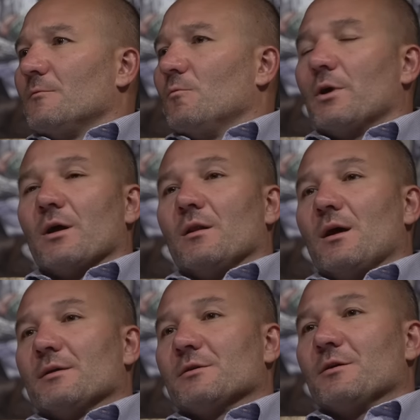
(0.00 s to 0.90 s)
we got a
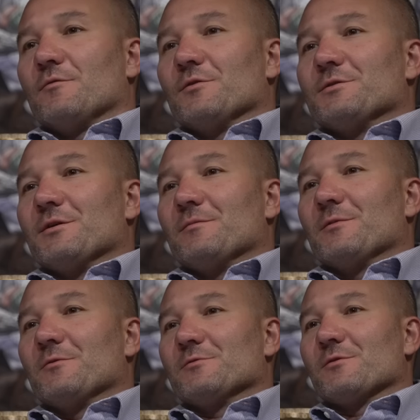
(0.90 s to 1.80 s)
lot to cover, Tim.
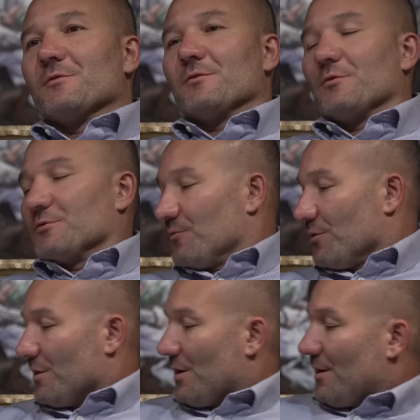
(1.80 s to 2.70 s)
Those are those
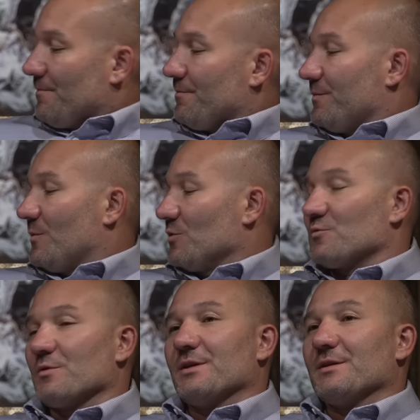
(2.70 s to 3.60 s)
were uh, those
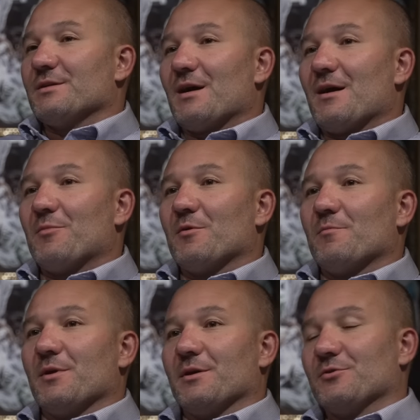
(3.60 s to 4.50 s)
were the top
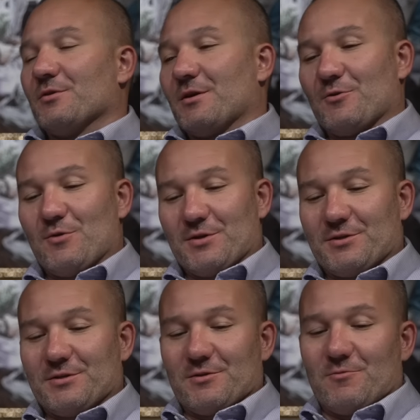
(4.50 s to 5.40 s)
Patreon
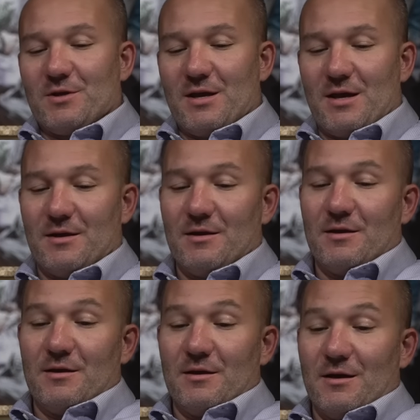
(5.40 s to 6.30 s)
questions that we had.
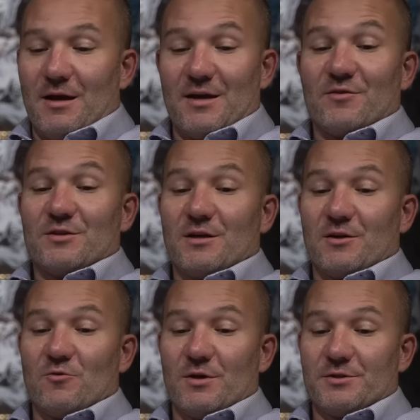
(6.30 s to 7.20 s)
I have a ton of
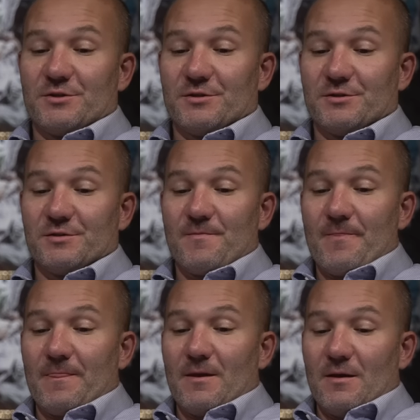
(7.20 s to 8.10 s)
questions.
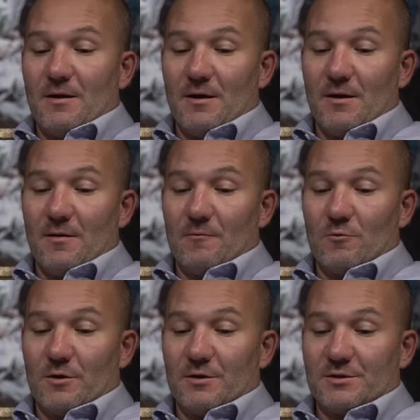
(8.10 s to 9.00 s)
Sure. Uh, we're
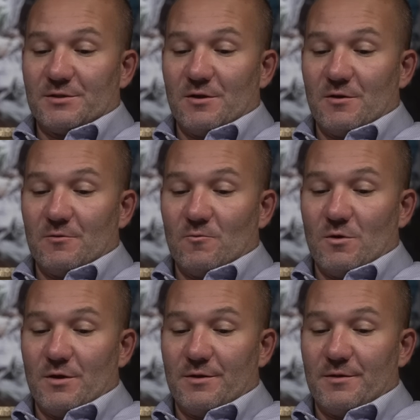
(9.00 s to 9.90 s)
going to start
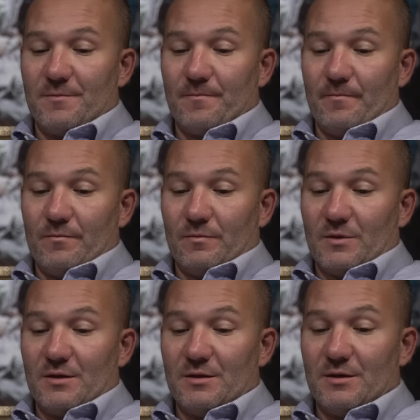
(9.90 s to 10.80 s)
with
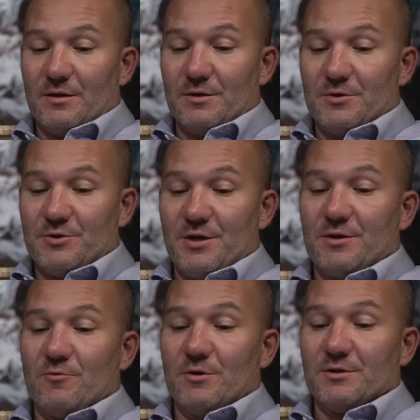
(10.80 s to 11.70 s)
the
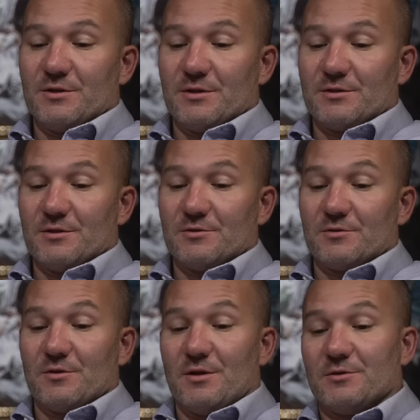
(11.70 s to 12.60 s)
January
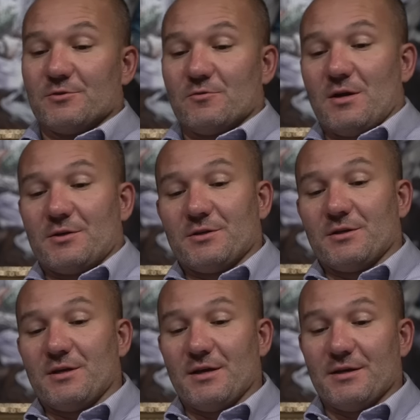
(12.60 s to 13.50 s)
6th insurrection
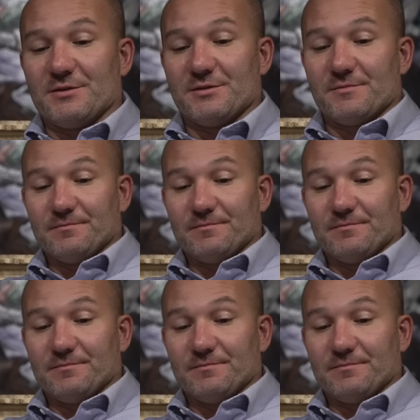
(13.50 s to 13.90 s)
case.